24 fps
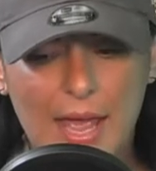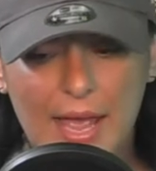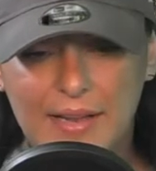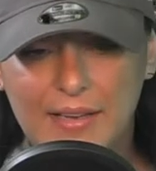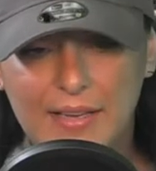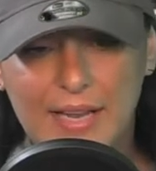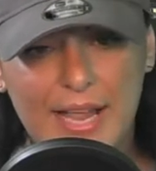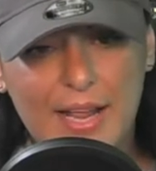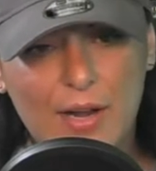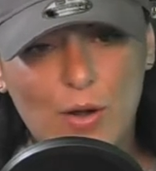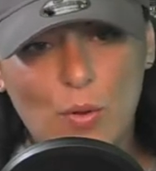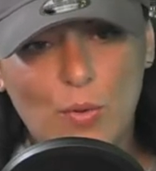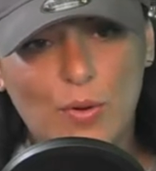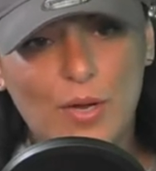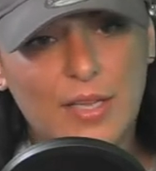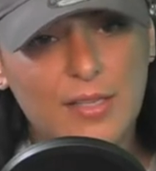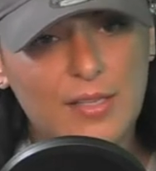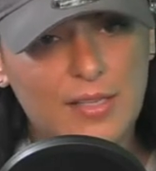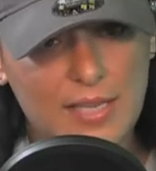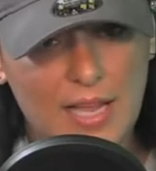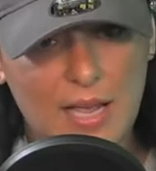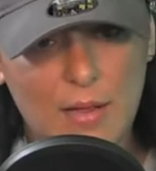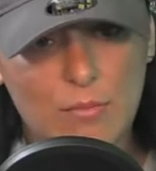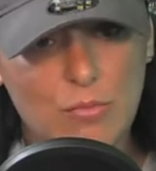and they don't
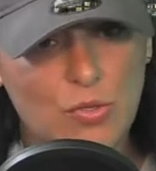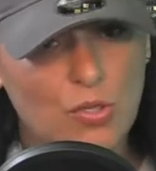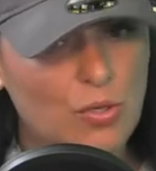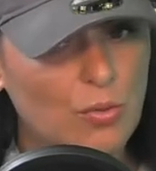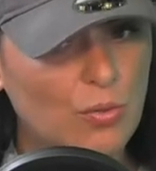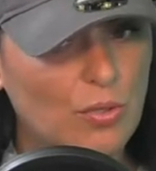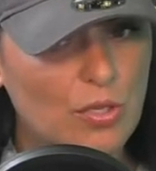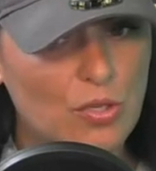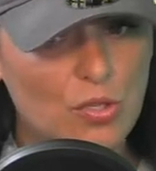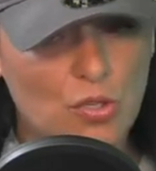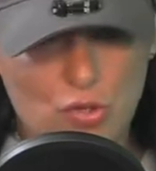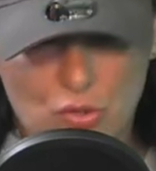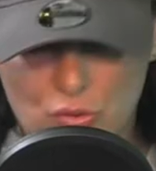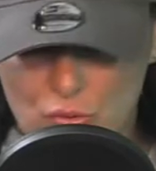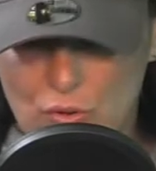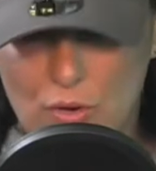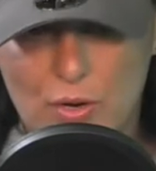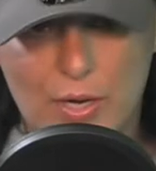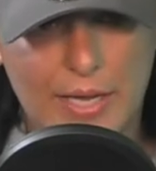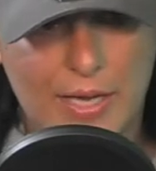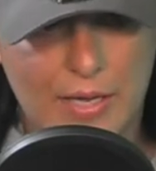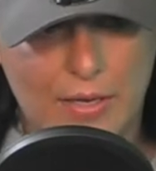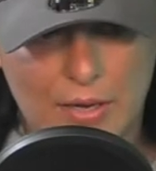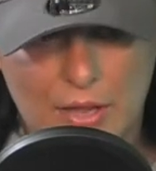attempt to
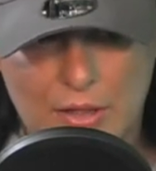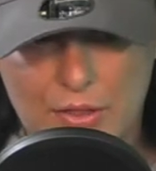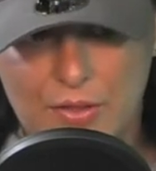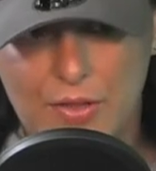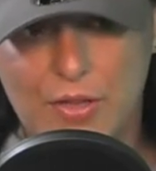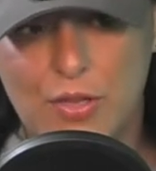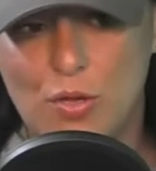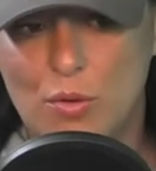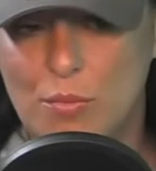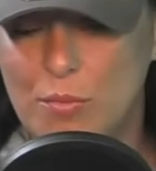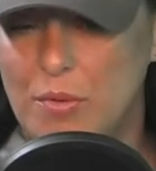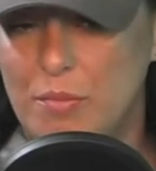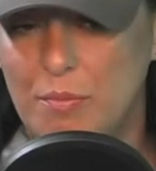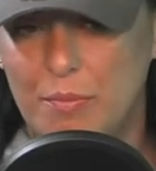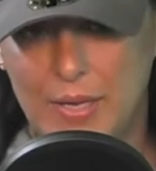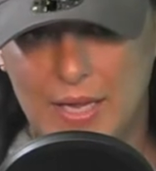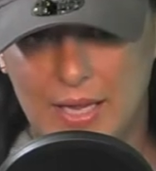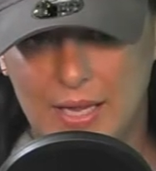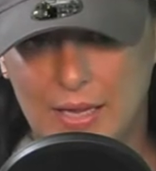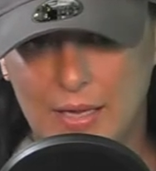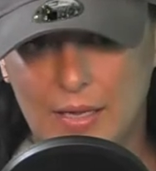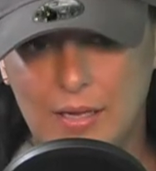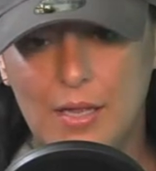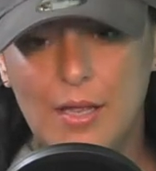destroy another human
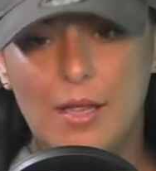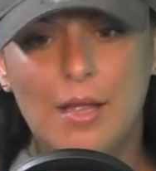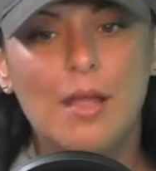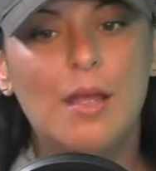being,